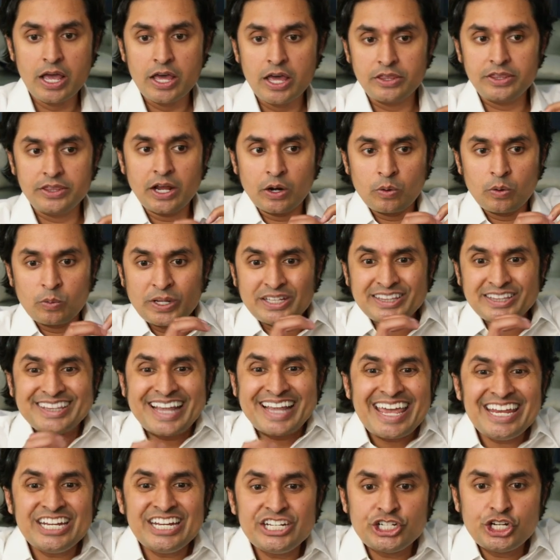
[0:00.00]
their
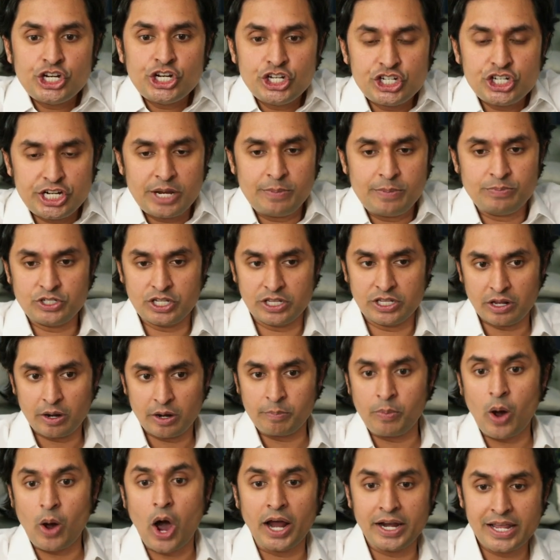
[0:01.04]
relationship to their
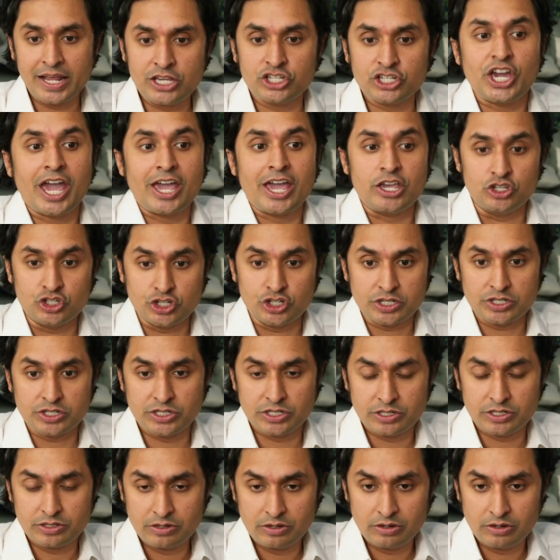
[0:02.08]
body changes.